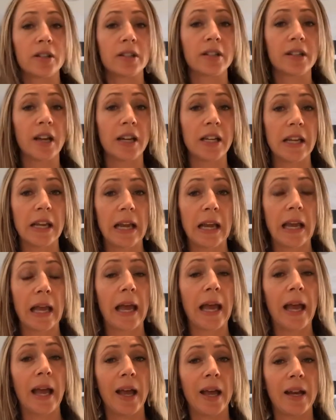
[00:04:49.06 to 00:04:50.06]
studying,
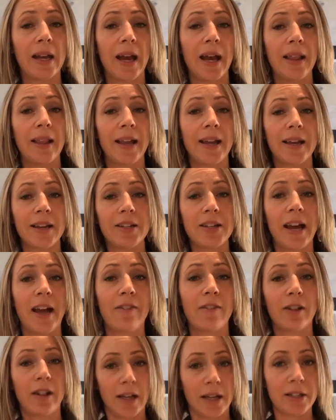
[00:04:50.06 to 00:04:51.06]
and I like to
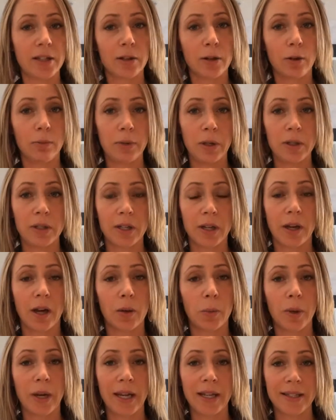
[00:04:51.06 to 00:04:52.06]
have classical music
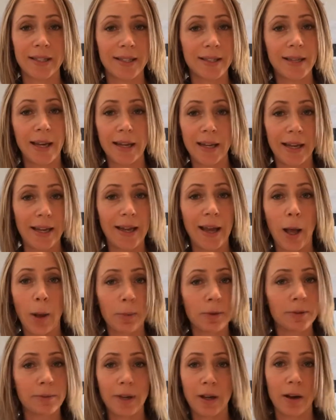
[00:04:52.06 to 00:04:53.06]
on when I study. It
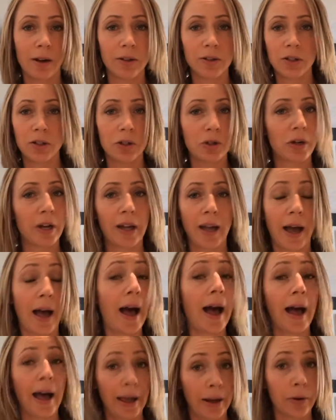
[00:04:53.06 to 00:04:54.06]
helps me concentrate.
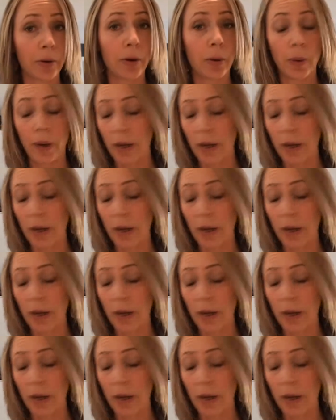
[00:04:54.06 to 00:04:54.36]
I don't know